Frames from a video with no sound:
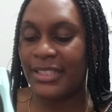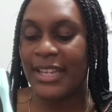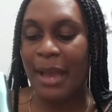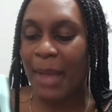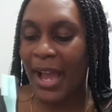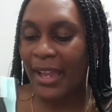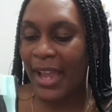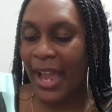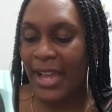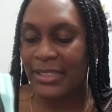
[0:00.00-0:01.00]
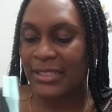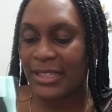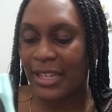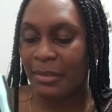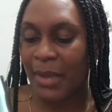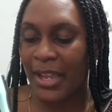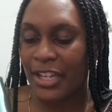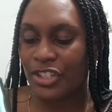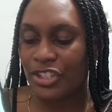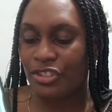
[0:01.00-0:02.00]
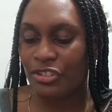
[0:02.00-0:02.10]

TMI, I had to take my edge